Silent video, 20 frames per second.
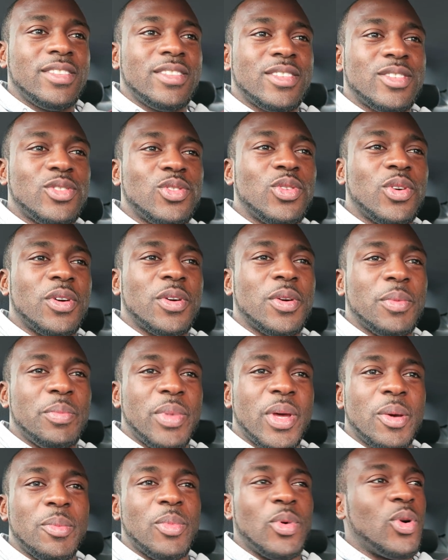just not a
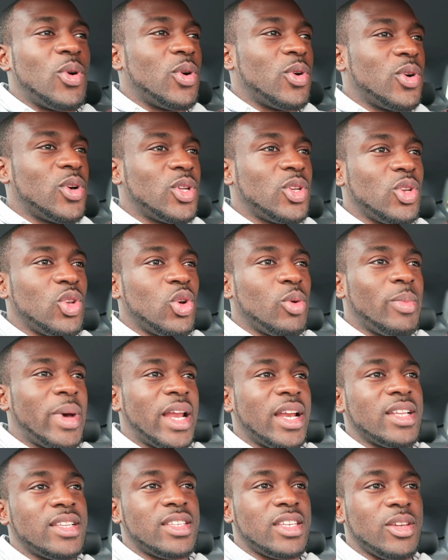bit more
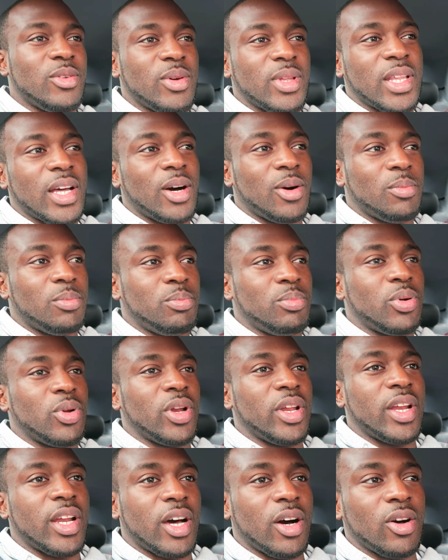normality without
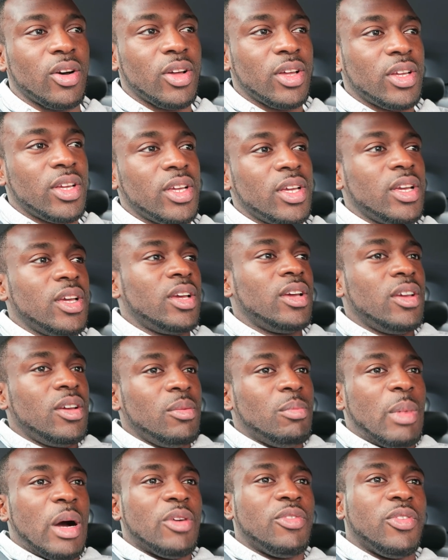pulling out
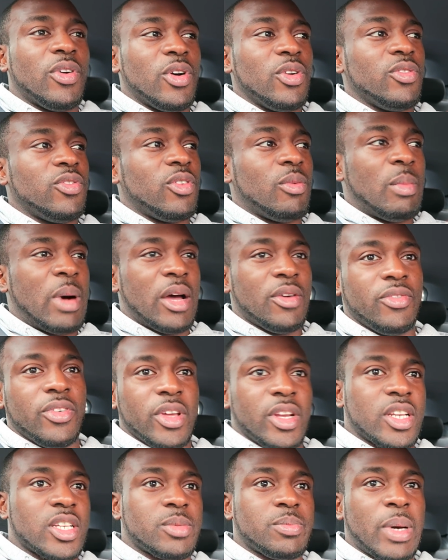my phone for
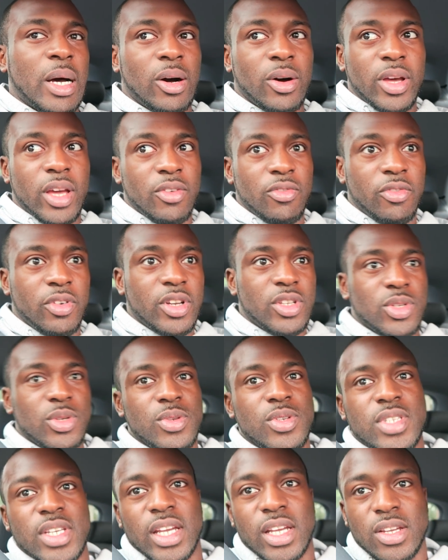MyFitnessPal every
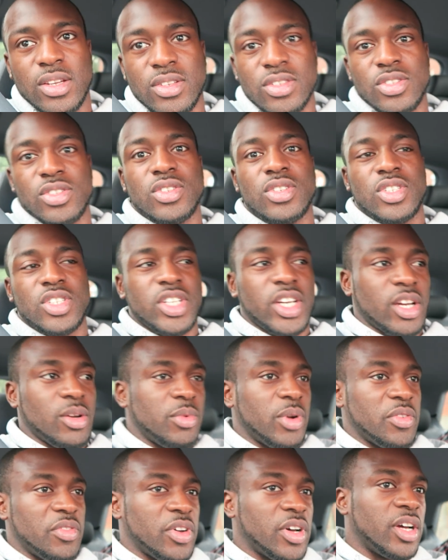two seconds to check
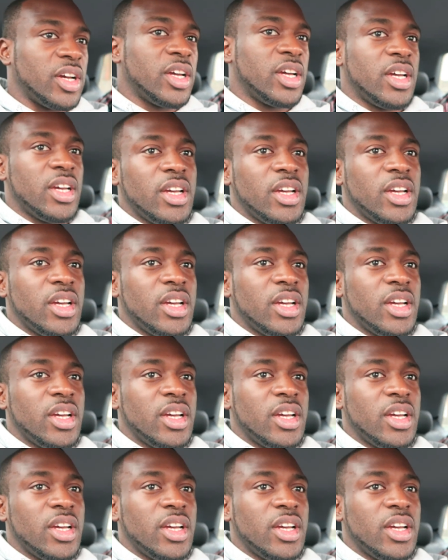whether